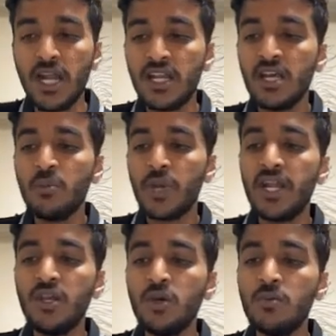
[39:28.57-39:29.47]
That
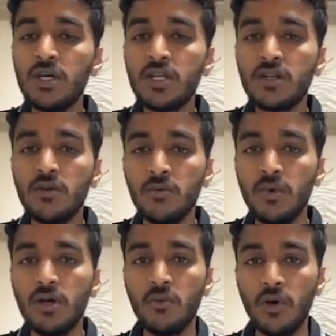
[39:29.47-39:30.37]
Pranay Kumar
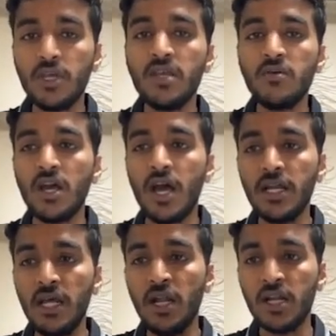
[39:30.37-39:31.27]
working
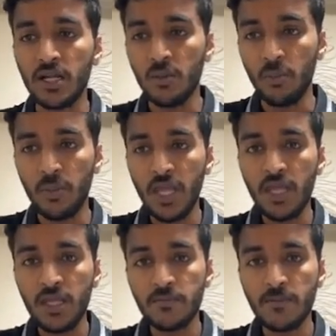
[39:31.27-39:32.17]
under
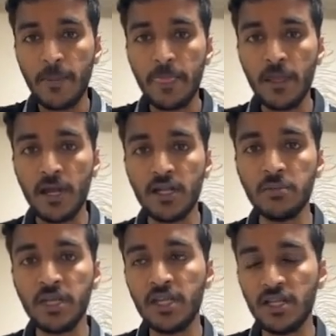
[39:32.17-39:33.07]
me.
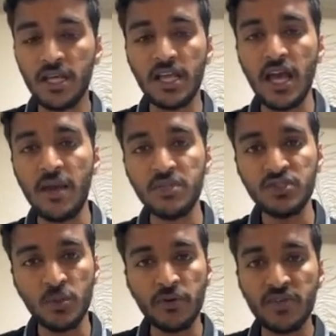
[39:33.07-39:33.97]
under me. Like I'm
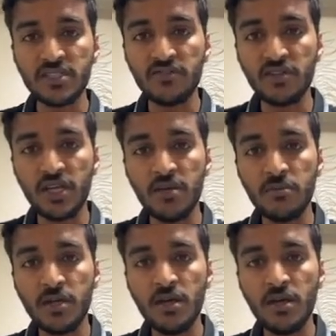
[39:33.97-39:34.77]
the supervisor for him,